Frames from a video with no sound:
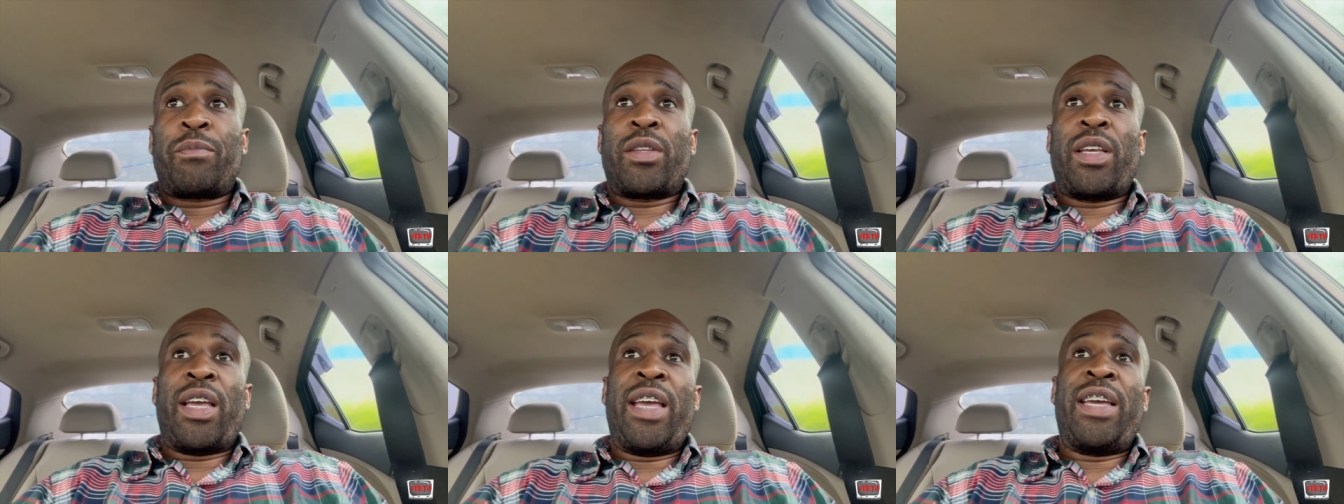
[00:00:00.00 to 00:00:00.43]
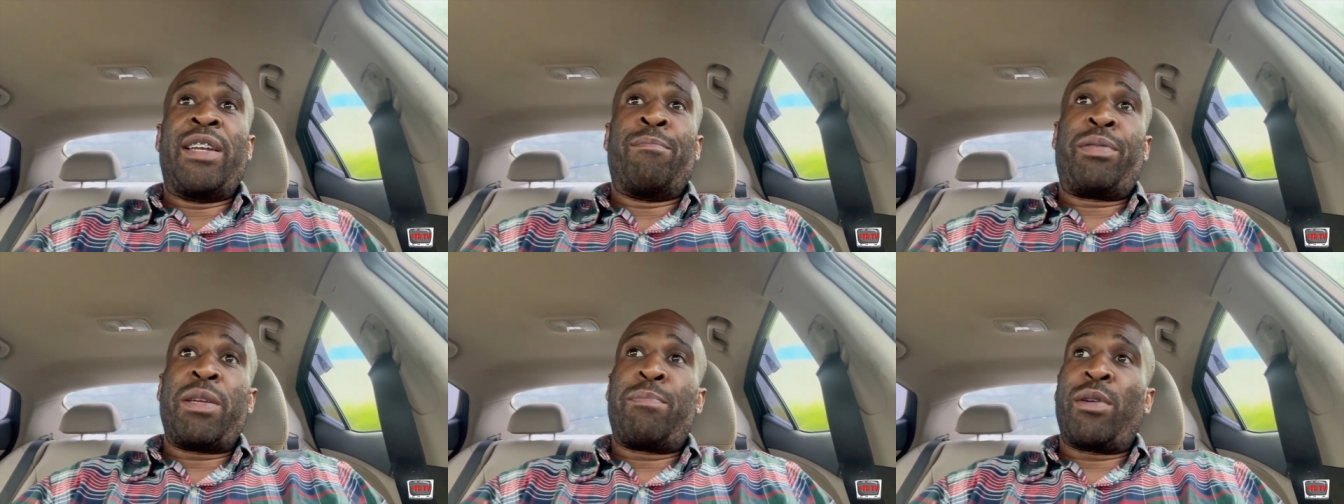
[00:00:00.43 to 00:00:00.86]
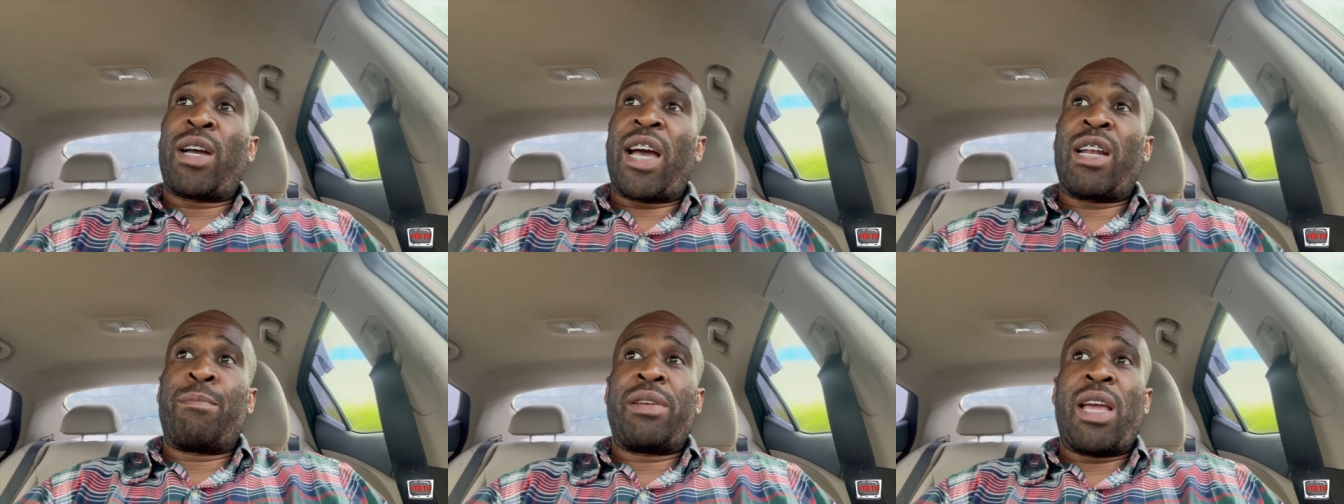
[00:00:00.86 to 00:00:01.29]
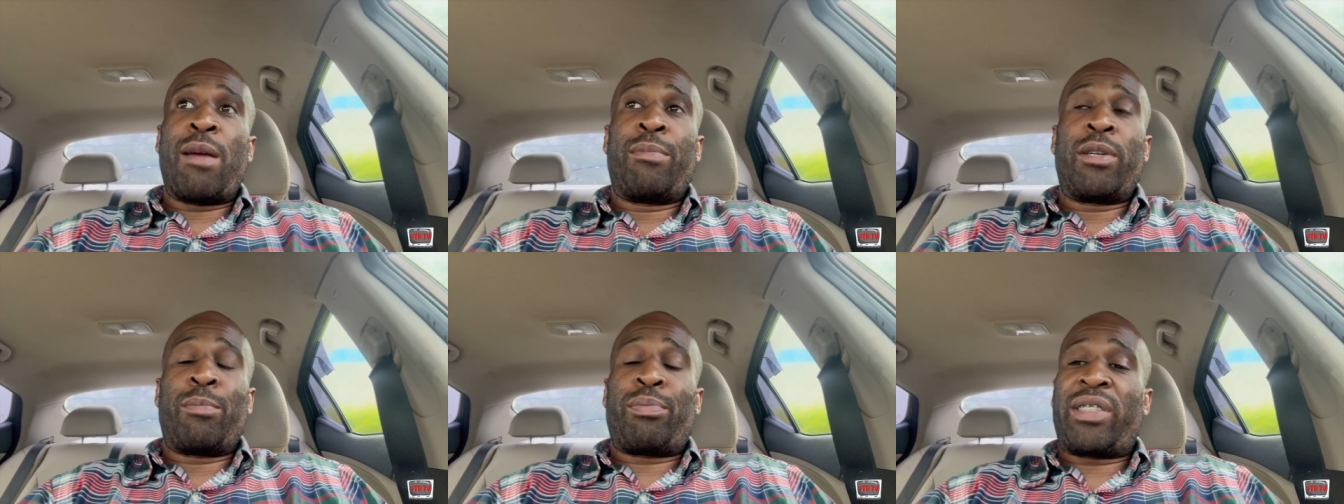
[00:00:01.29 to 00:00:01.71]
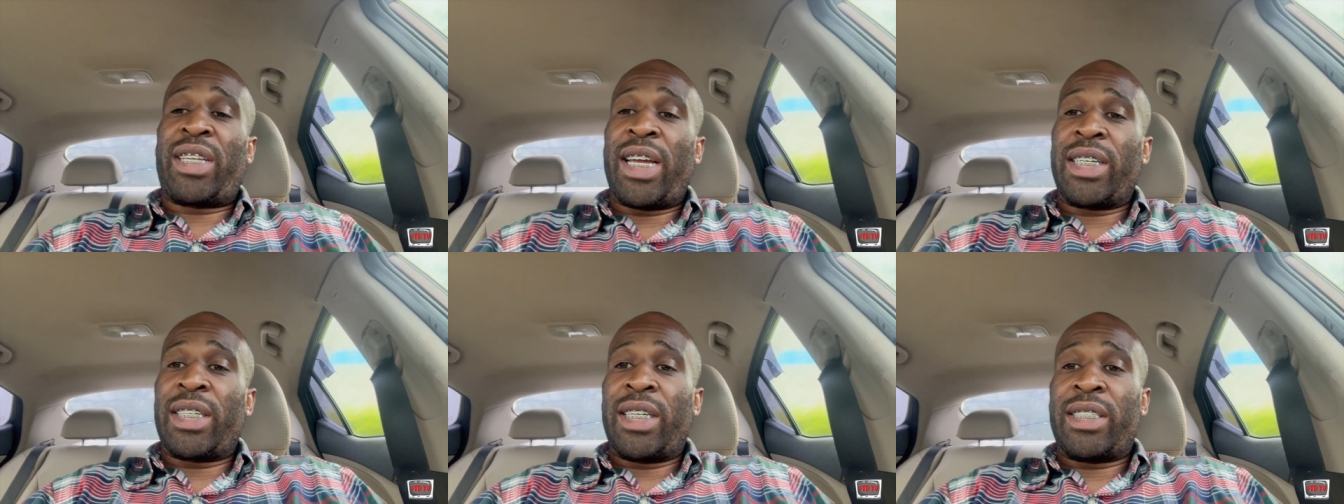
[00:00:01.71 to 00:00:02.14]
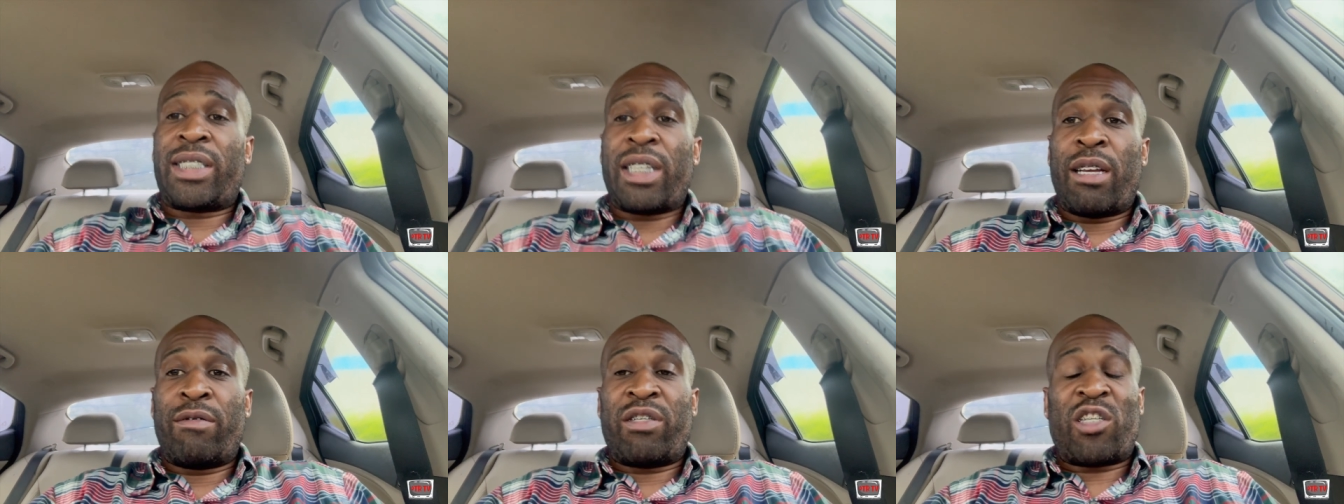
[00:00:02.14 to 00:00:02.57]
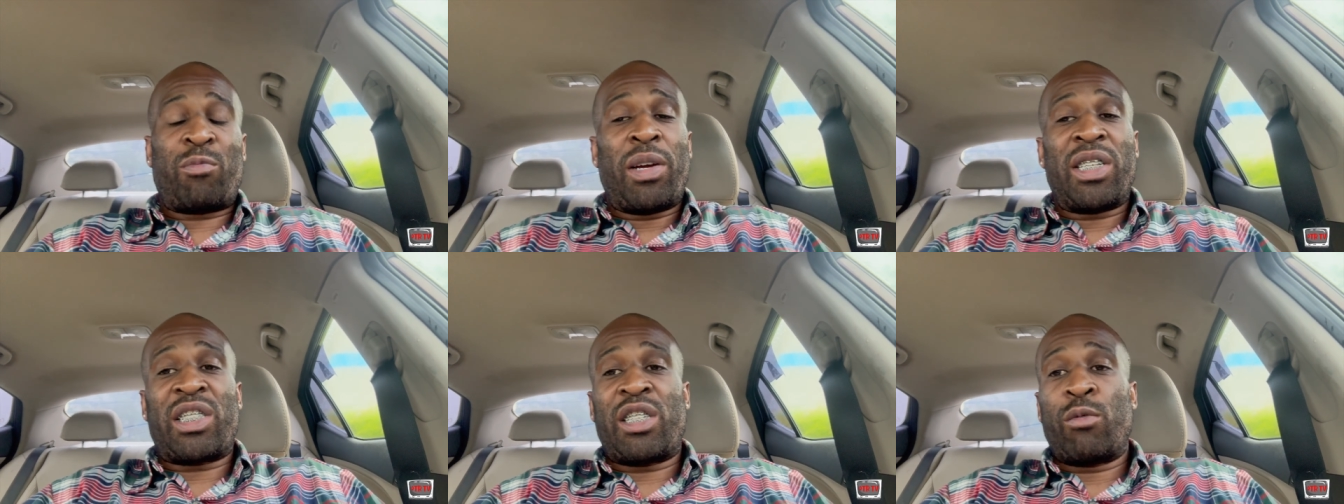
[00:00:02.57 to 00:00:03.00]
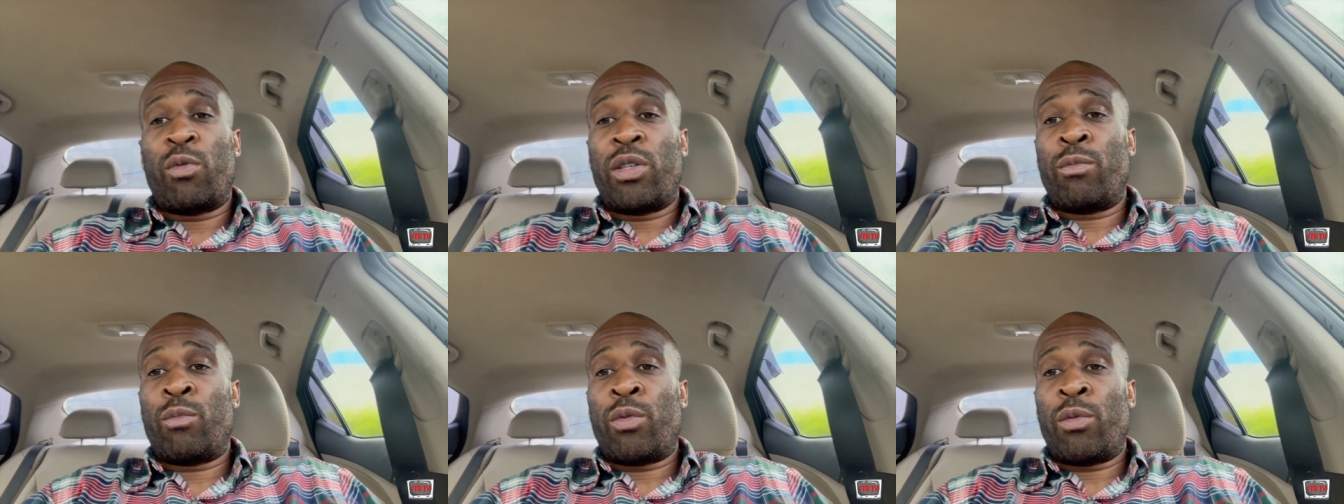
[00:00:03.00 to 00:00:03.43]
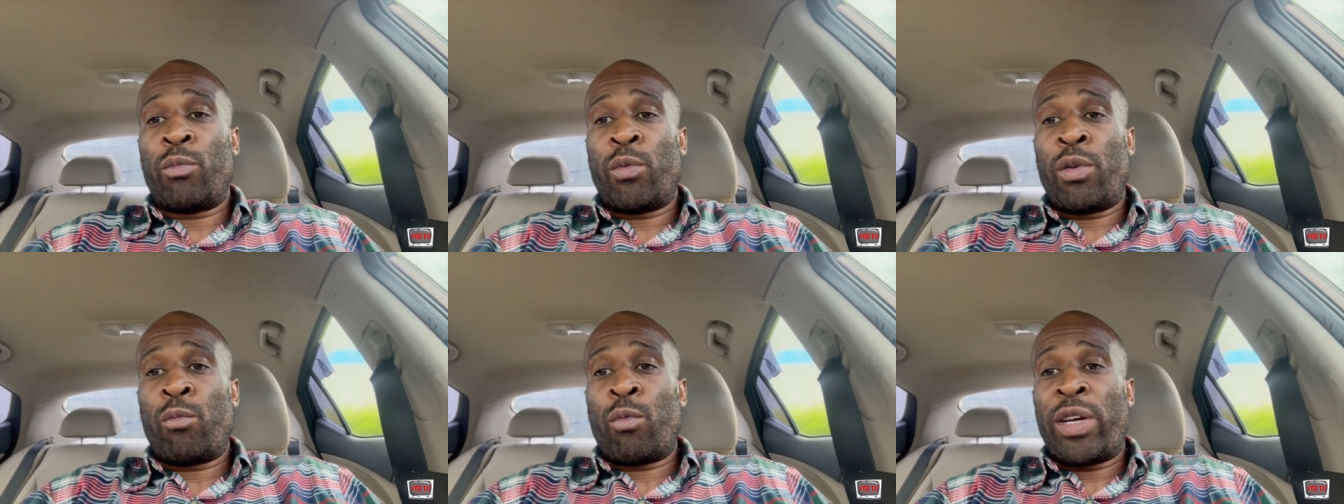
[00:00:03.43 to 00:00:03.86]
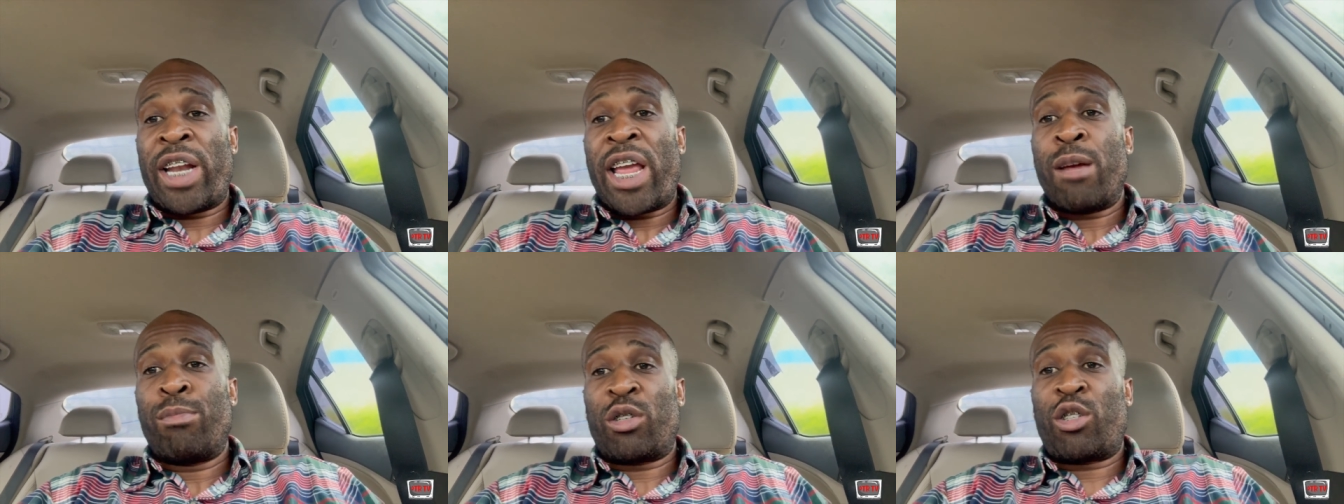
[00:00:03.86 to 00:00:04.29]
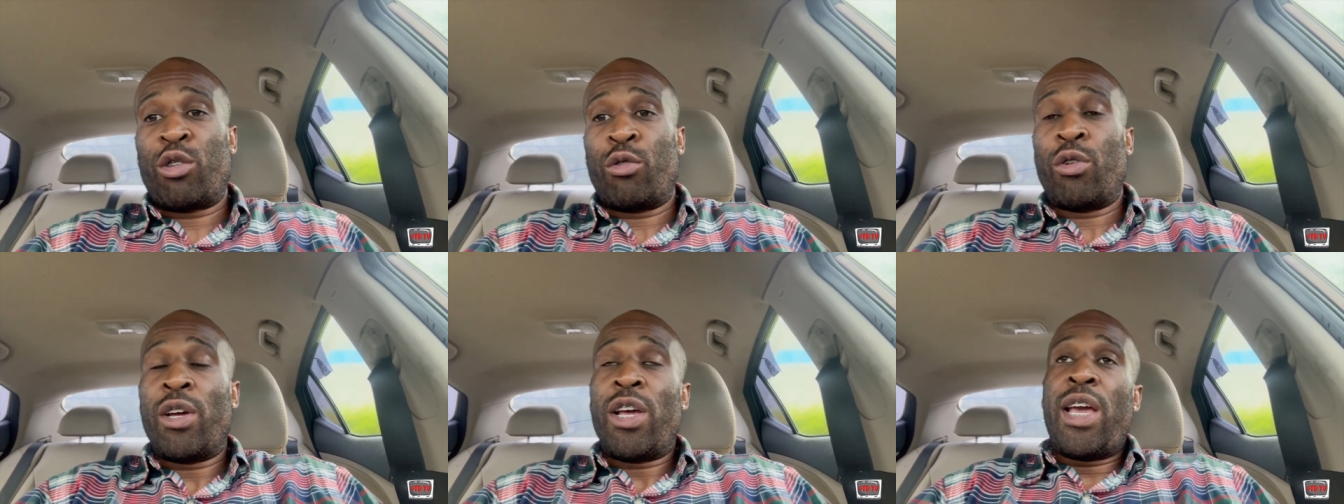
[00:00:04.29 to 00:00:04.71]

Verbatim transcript: and people got to be able to protect themselves, especially when when when able to.